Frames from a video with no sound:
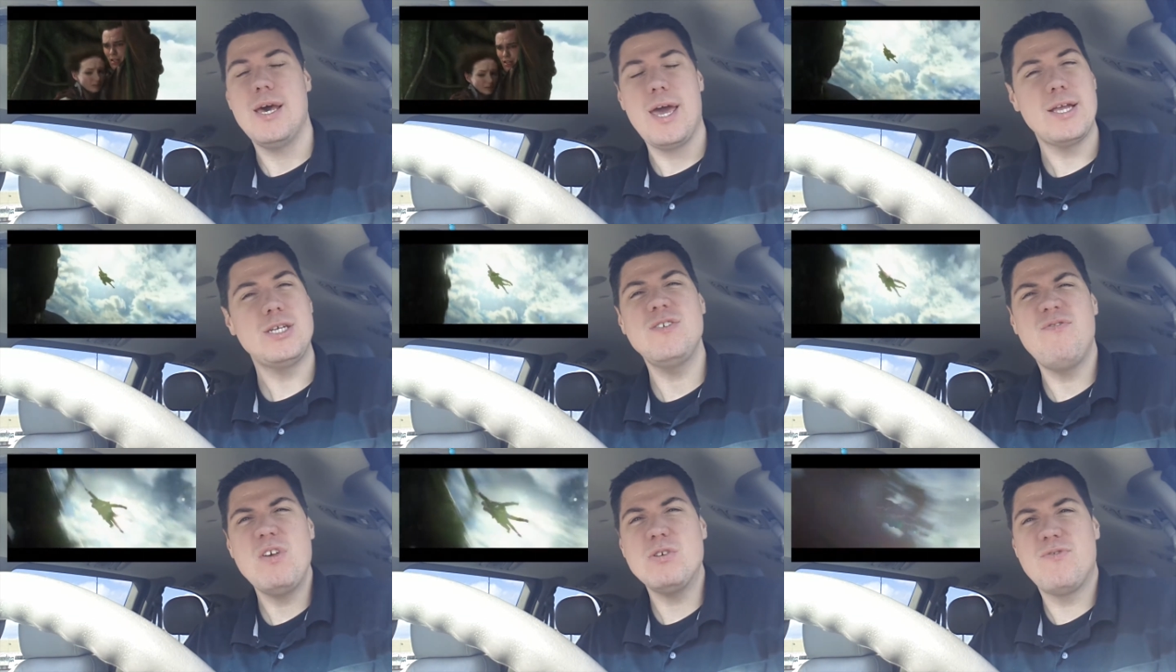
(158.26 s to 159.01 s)
it
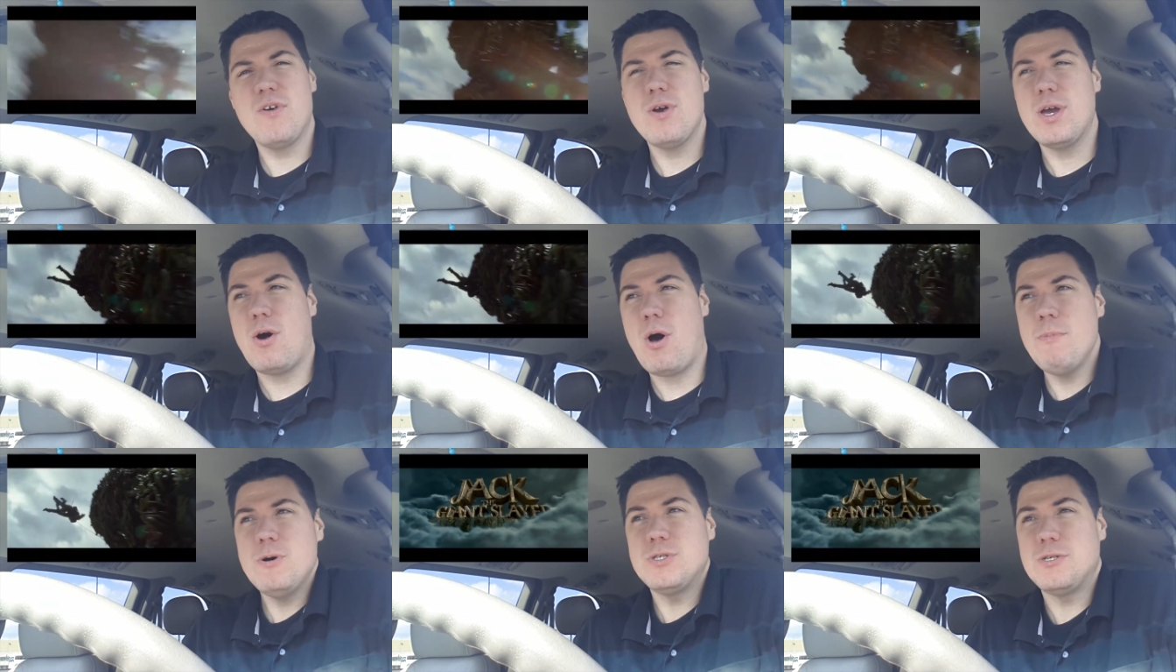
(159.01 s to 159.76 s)
just feels very
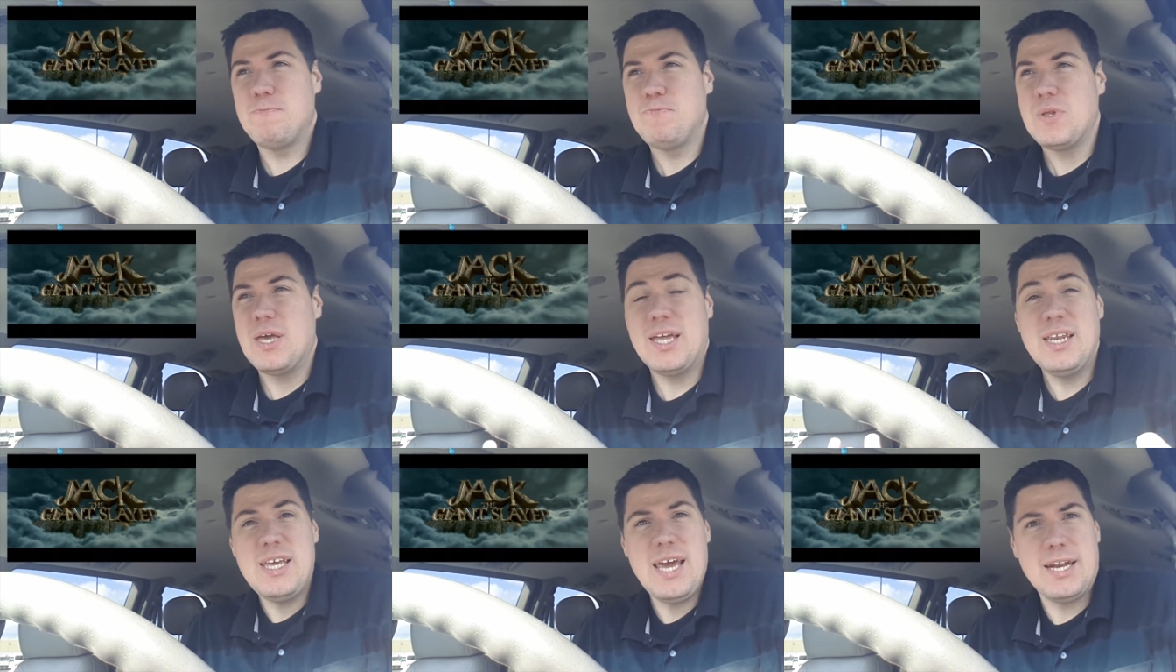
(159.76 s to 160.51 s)
almost
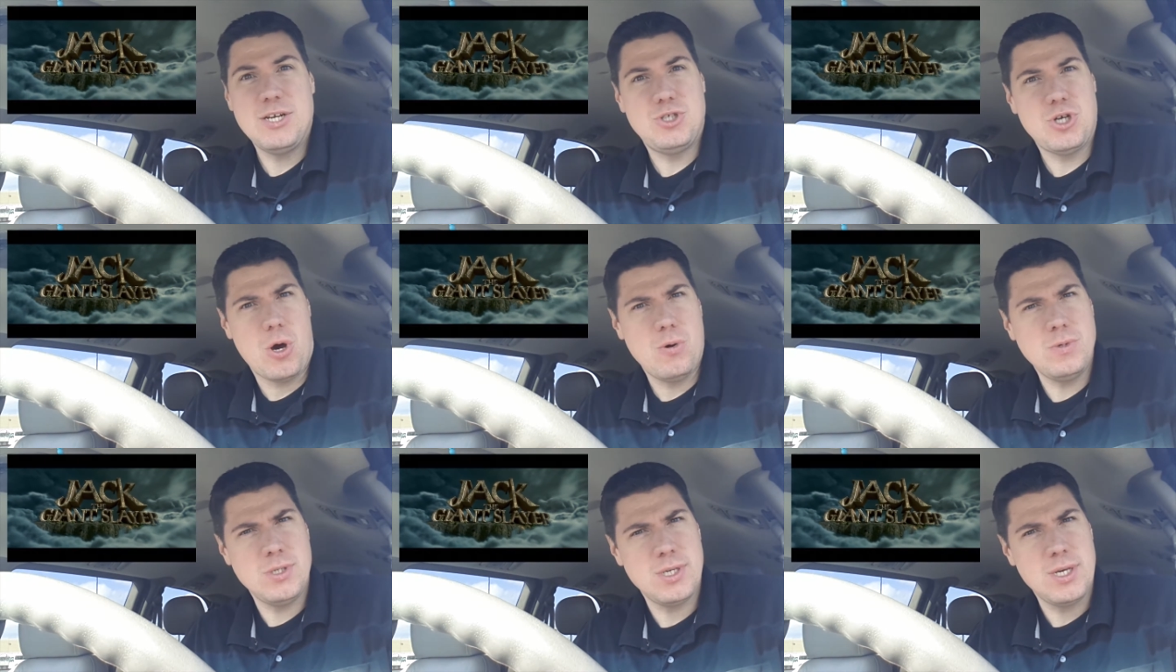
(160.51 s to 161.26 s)
Indiana
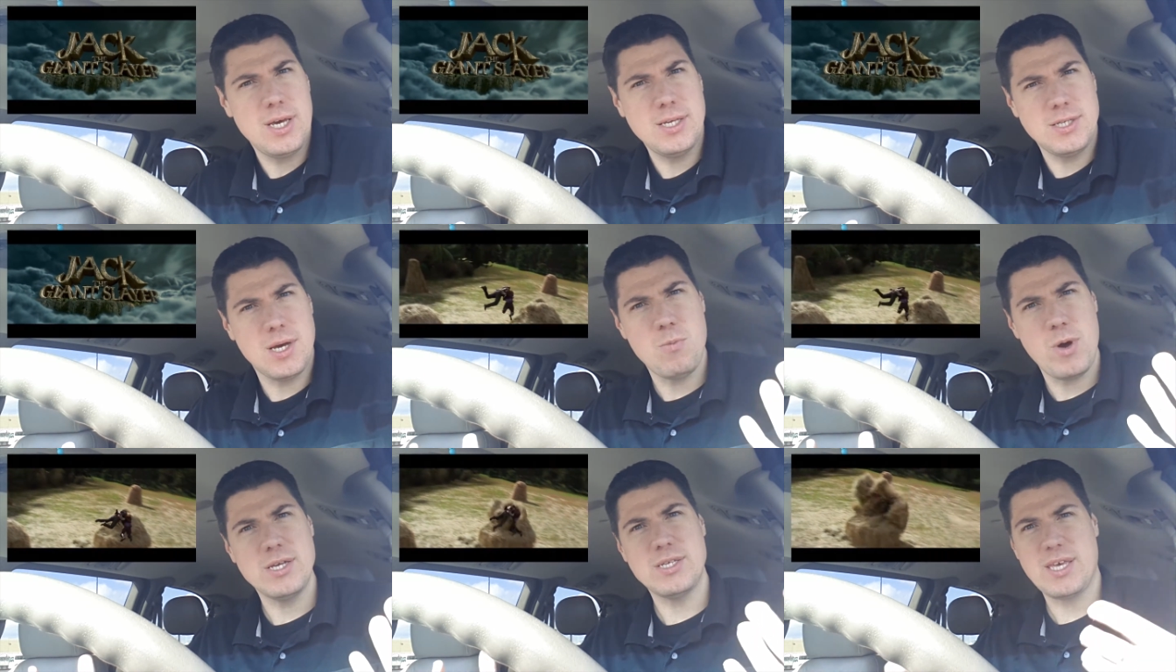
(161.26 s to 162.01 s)
Jones in some ways.